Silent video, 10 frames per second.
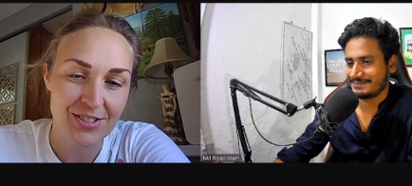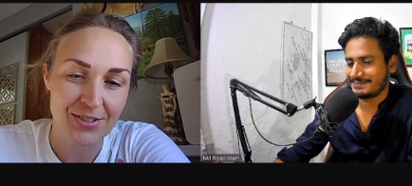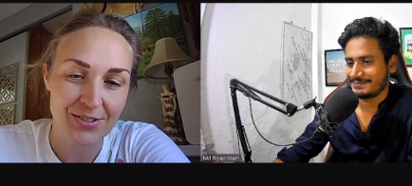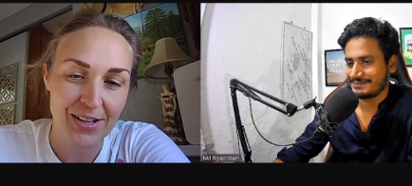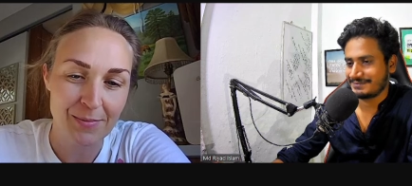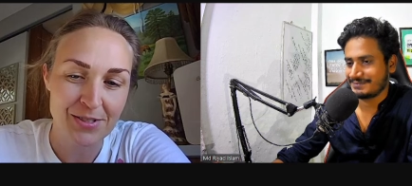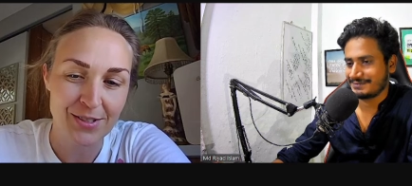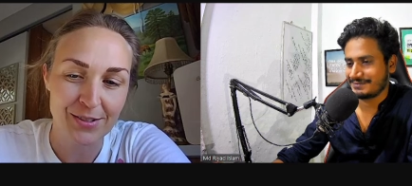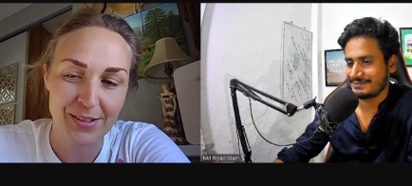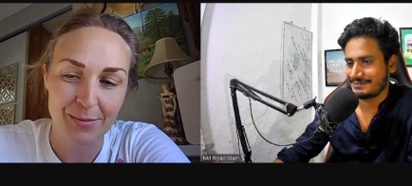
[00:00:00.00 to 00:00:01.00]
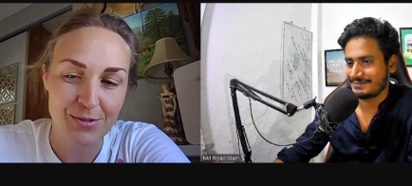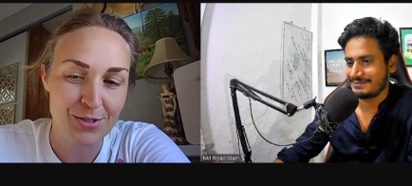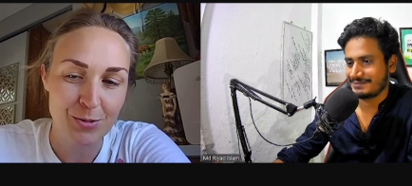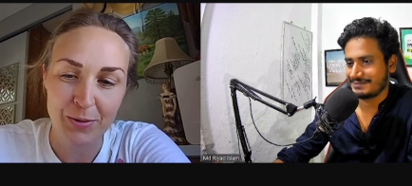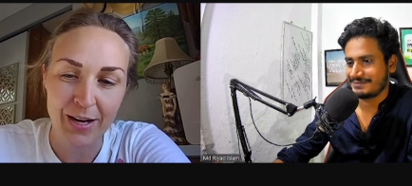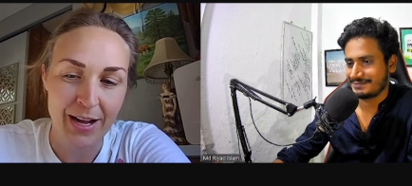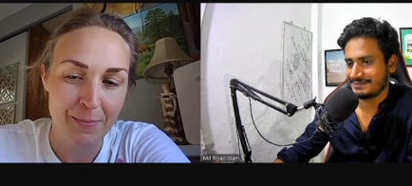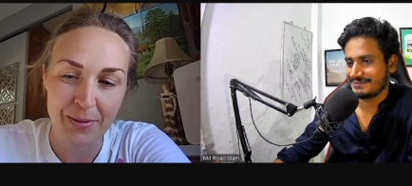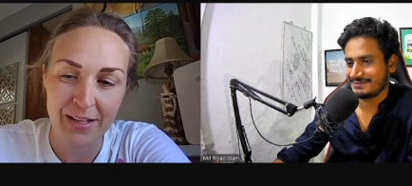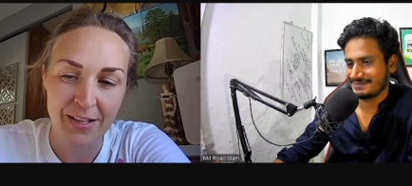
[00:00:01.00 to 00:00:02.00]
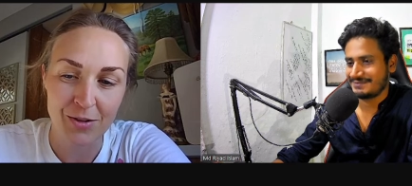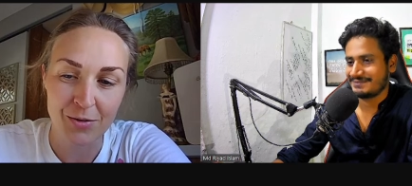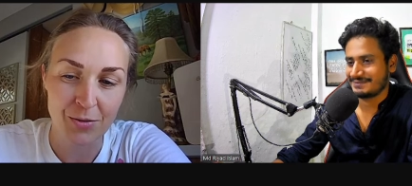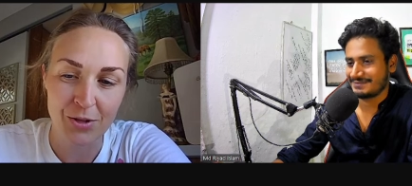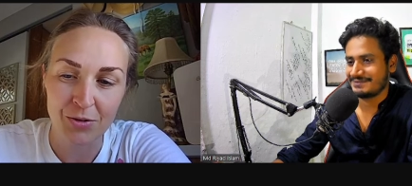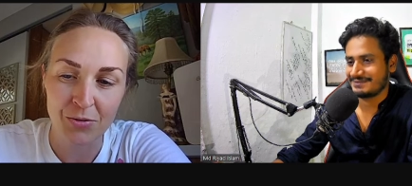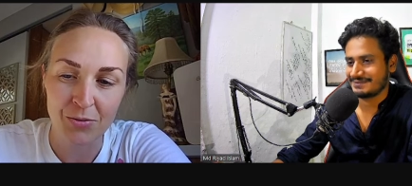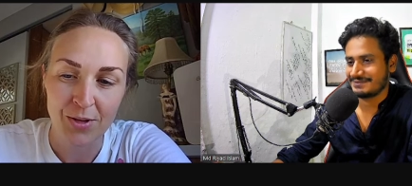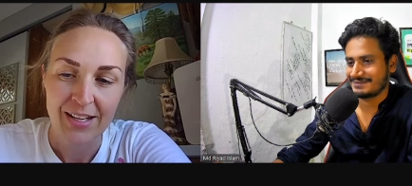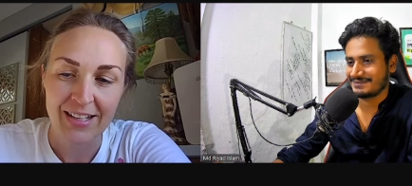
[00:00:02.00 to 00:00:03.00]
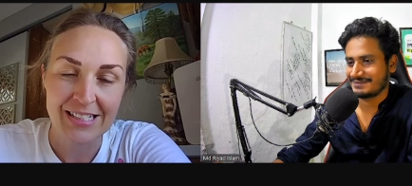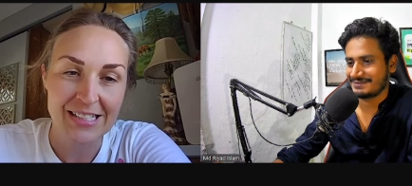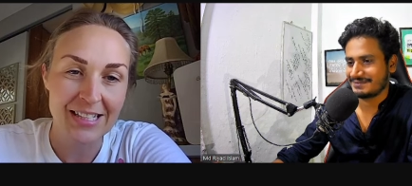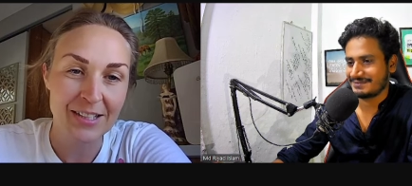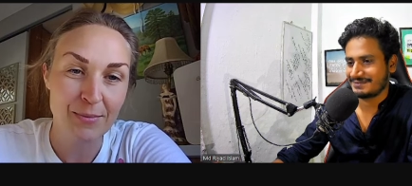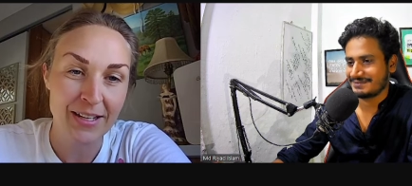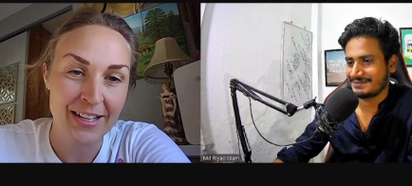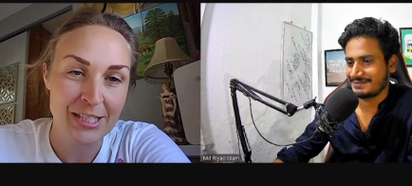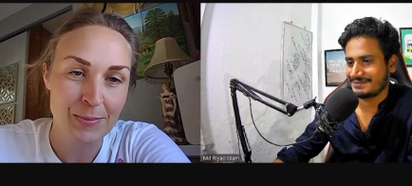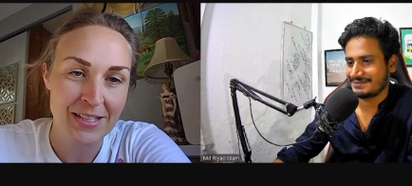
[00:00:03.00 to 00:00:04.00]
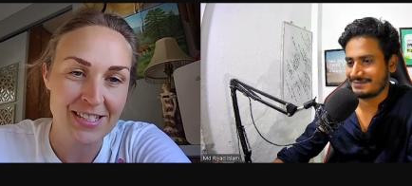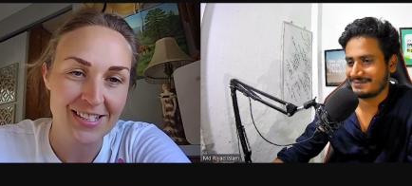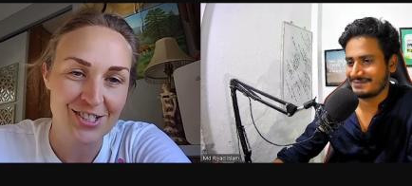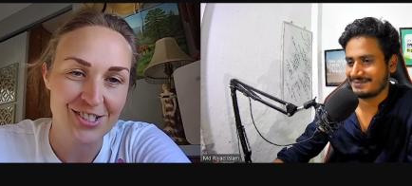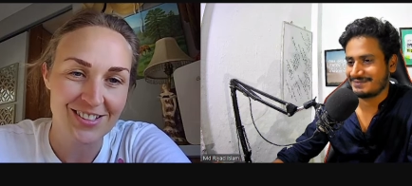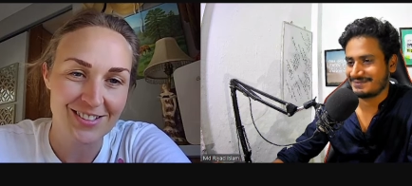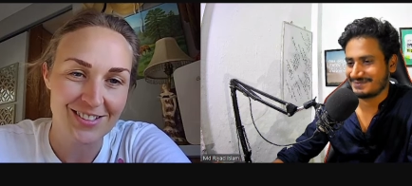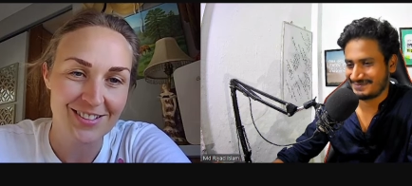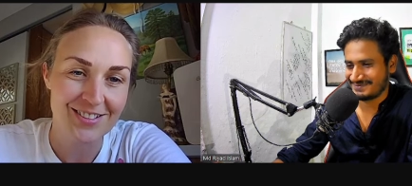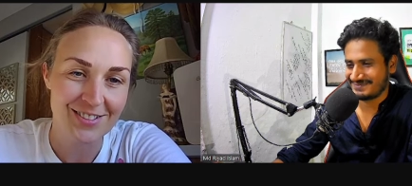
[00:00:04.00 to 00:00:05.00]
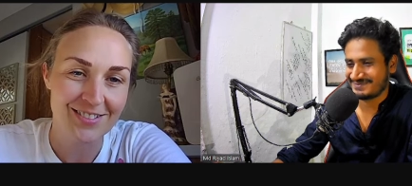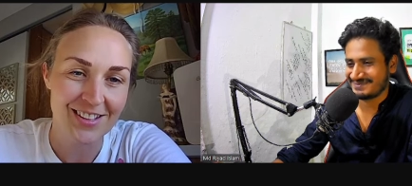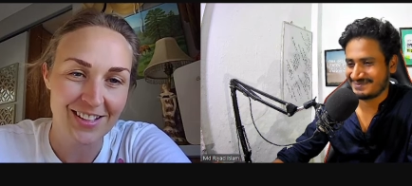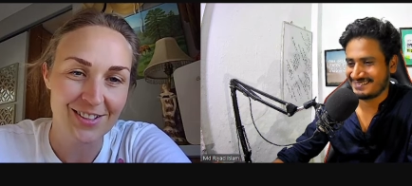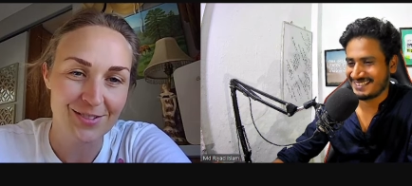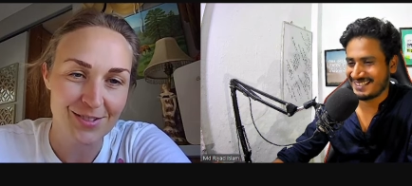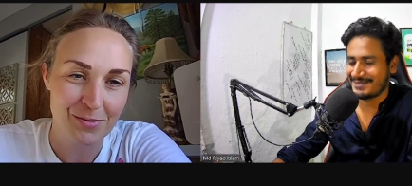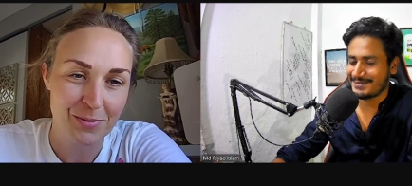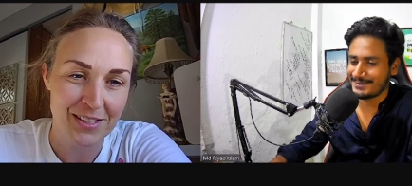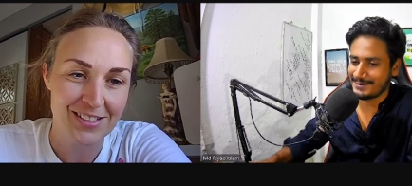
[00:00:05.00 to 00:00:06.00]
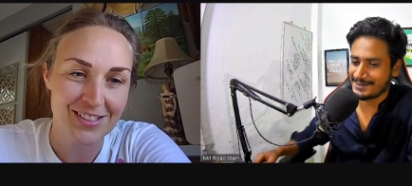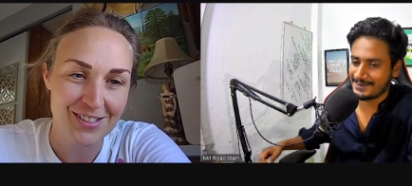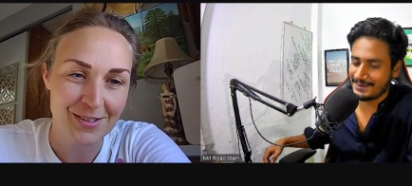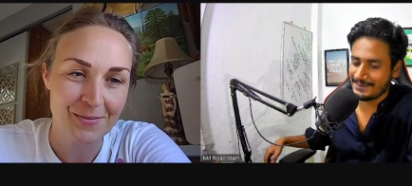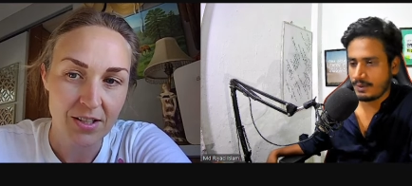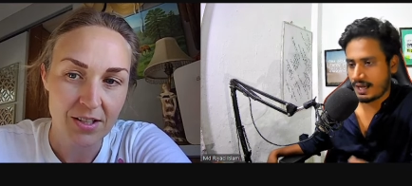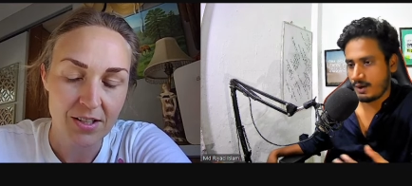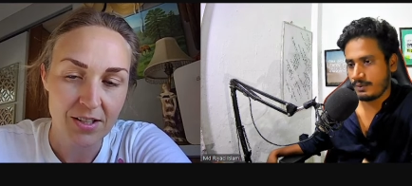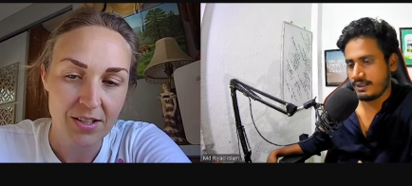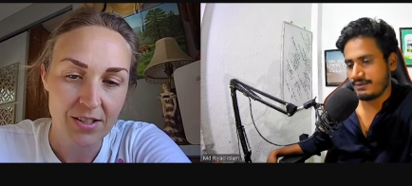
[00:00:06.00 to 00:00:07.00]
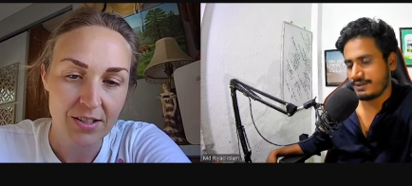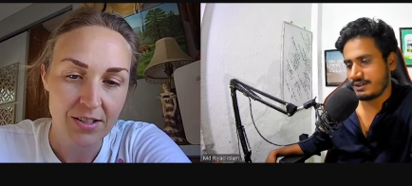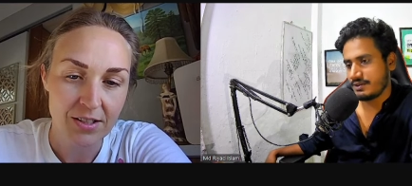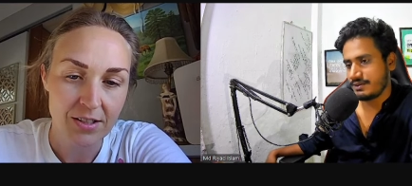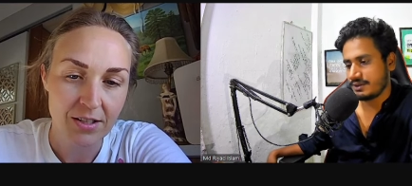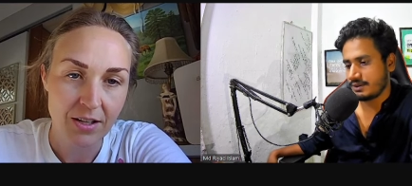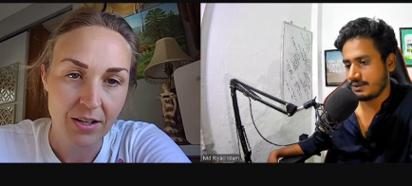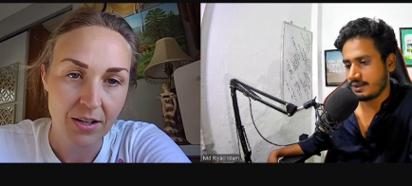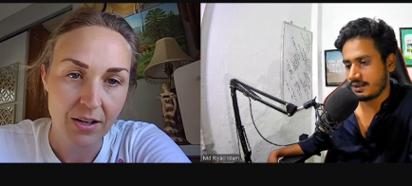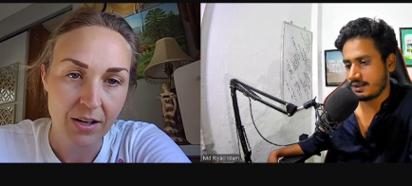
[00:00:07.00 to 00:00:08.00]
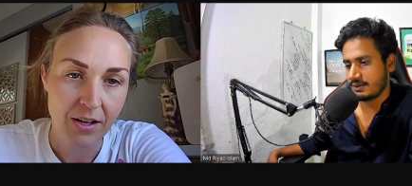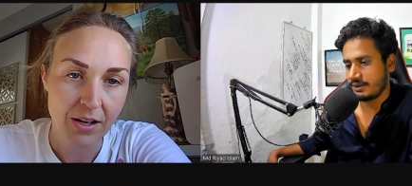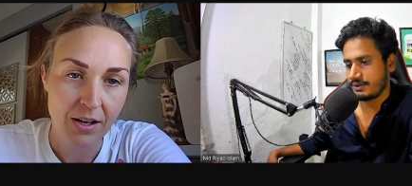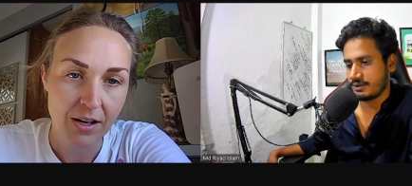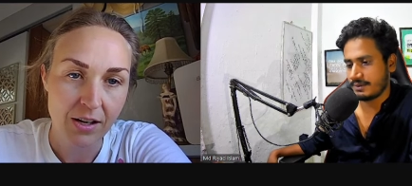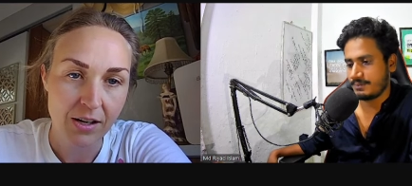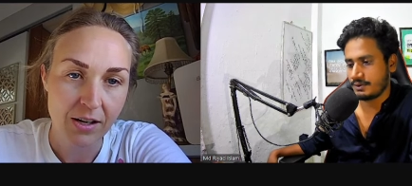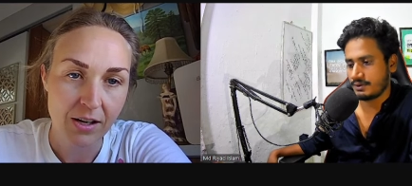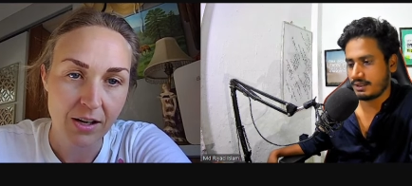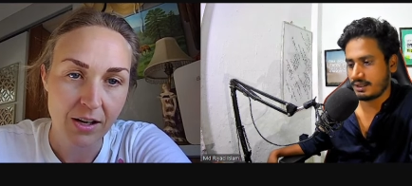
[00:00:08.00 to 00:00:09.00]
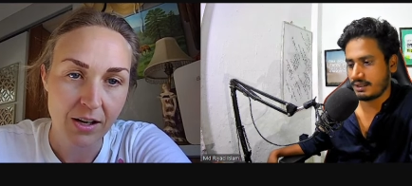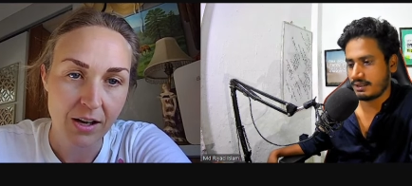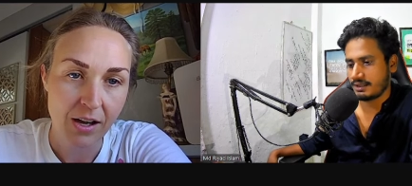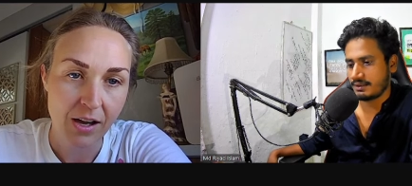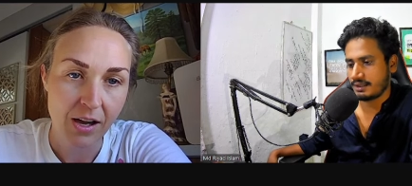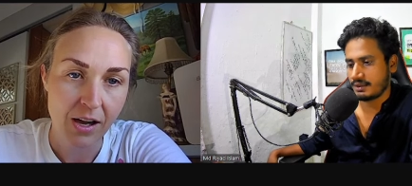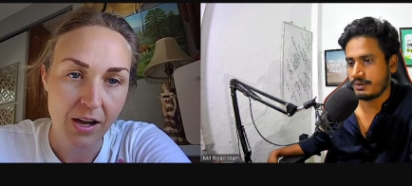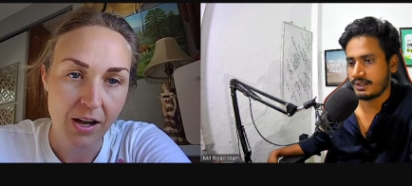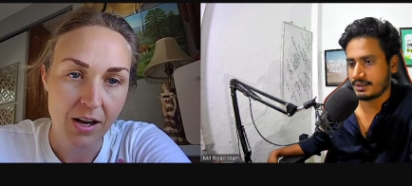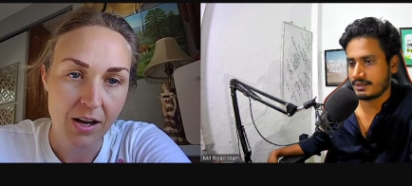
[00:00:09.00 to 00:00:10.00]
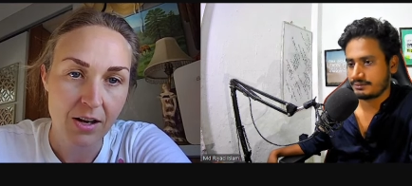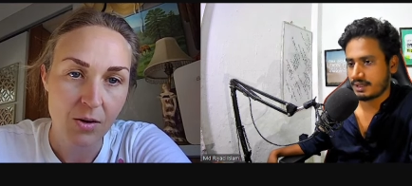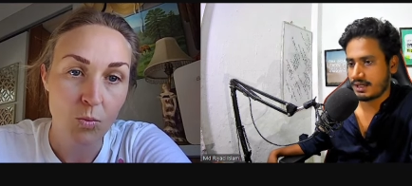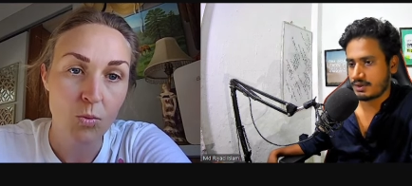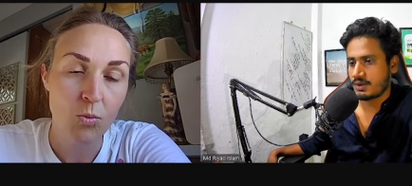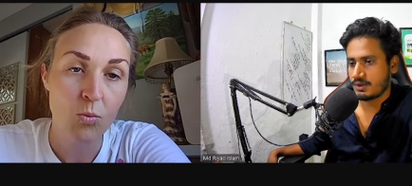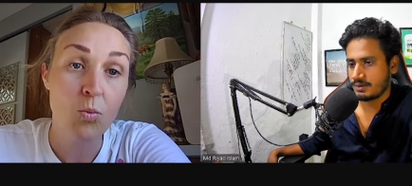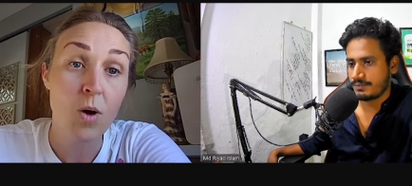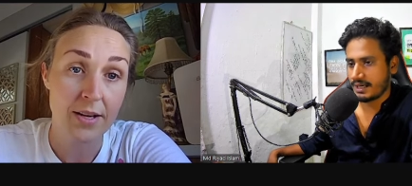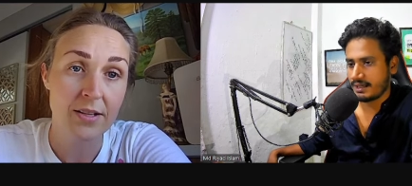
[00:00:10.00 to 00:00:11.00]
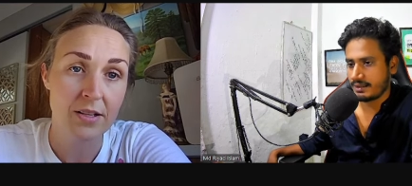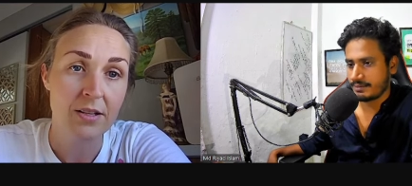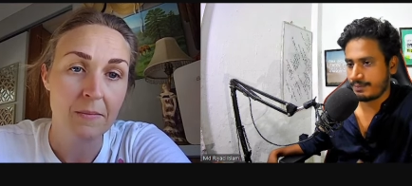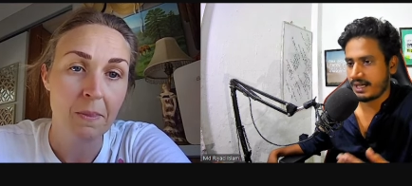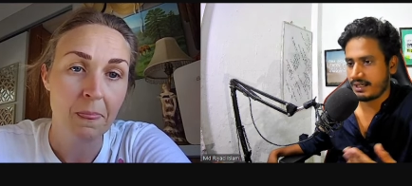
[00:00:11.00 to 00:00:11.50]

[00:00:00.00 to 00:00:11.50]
Speaker 1: do. Absolutely. I'm super happy. You exceeded my expectations. So thank
Speaker 2: you so much, ma'am. How many videos you are going to upload a week? A short?
Speaker 1: One. Per